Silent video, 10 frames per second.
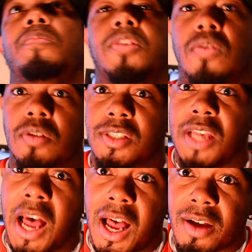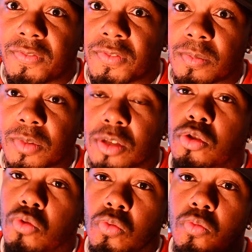So aside from the
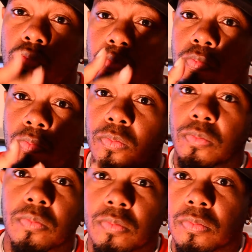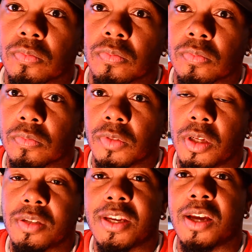2
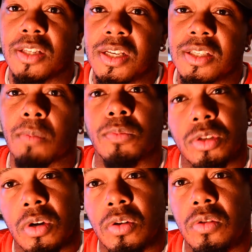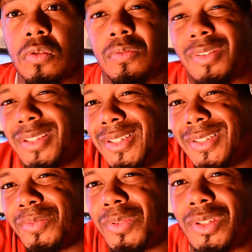little techniques I'm gonna show you, which
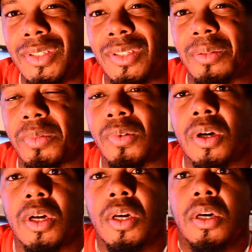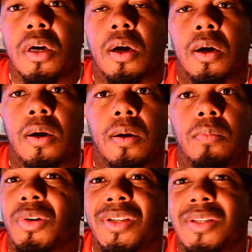is really simple,
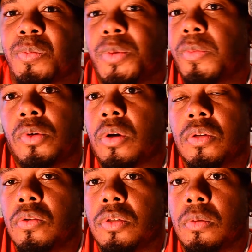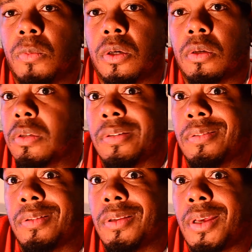but just people don't use it because
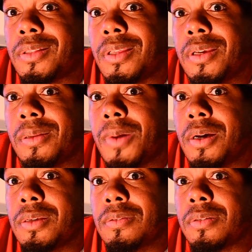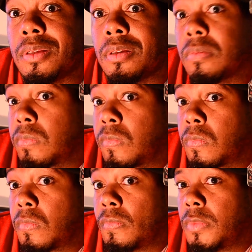they're not thinking about using it.
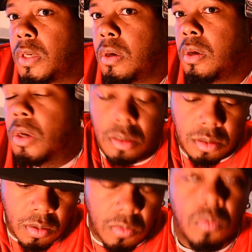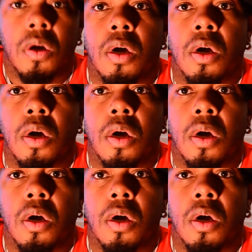So,